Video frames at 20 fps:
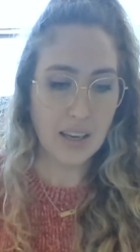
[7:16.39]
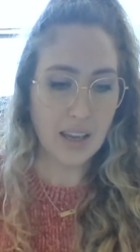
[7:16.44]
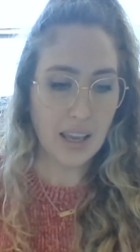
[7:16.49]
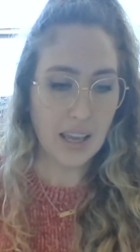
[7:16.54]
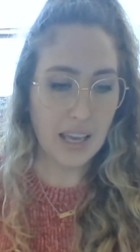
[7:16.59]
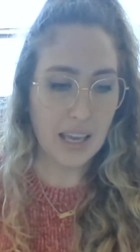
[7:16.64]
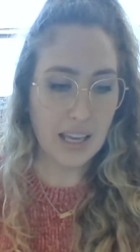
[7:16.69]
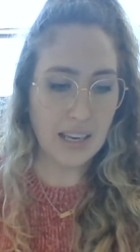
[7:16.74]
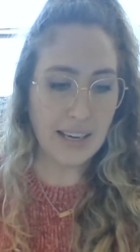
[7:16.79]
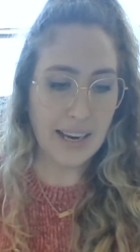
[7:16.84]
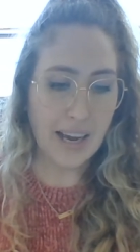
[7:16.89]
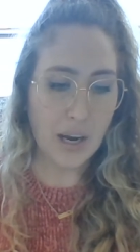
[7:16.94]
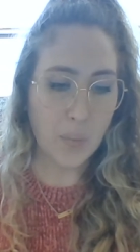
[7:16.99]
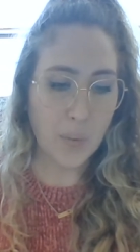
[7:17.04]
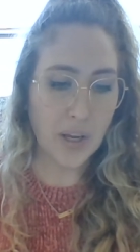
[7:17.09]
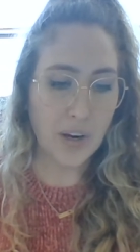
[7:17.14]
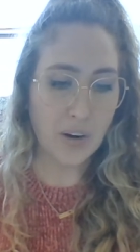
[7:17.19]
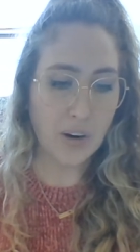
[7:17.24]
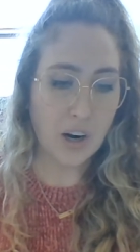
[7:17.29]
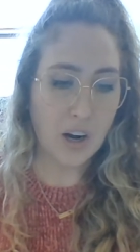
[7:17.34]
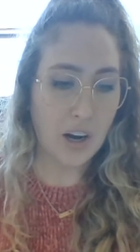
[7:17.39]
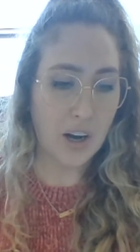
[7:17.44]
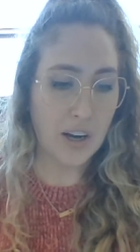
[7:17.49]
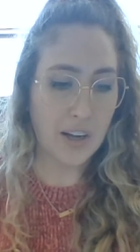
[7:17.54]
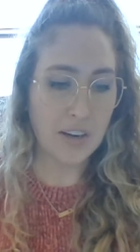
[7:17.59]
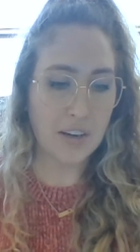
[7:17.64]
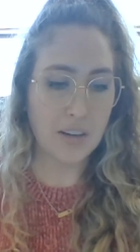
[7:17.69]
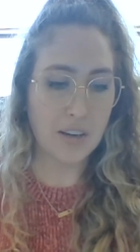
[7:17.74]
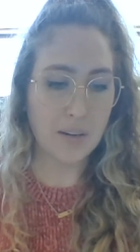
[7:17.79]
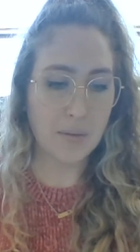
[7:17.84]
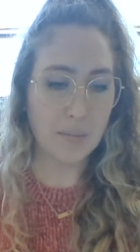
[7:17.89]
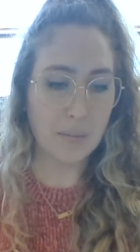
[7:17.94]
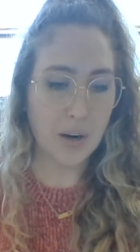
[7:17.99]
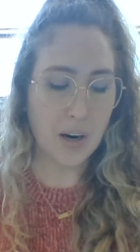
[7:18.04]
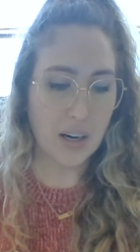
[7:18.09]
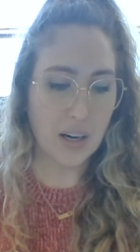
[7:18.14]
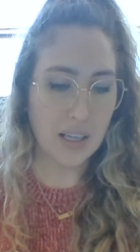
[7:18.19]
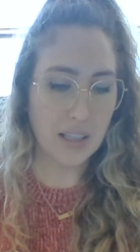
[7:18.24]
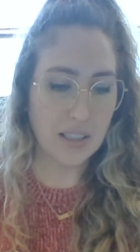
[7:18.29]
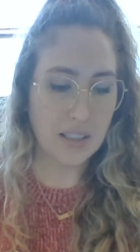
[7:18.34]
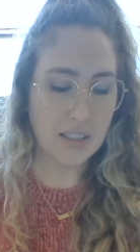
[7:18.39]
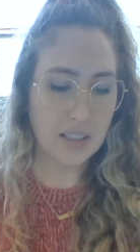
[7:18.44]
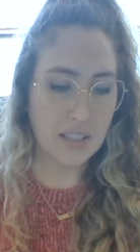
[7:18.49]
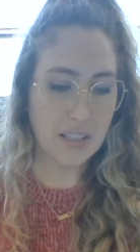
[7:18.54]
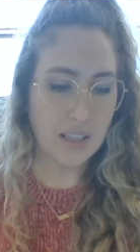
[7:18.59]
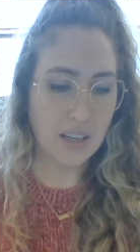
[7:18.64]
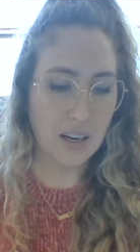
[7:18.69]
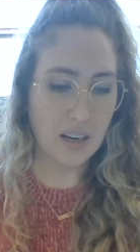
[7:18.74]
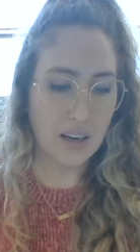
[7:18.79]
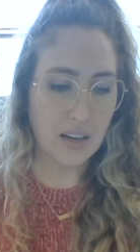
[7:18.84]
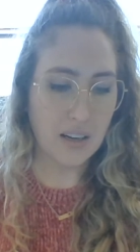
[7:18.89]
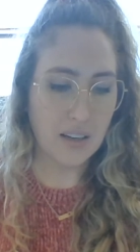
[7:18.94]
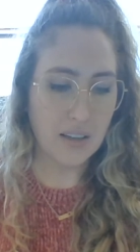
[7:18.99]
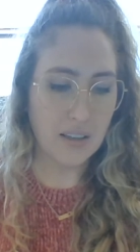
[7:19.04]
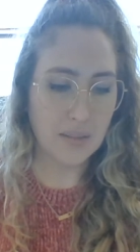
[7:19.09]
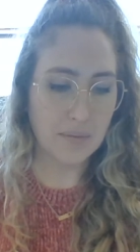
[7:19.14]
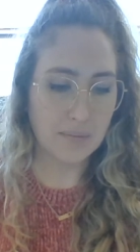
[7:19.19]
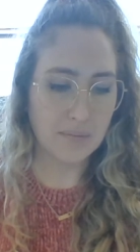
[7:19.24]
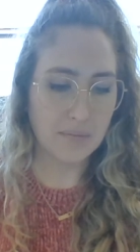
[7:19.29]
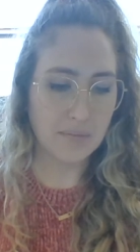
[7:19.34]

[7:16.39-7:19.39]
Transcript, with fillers: And now we are on part um,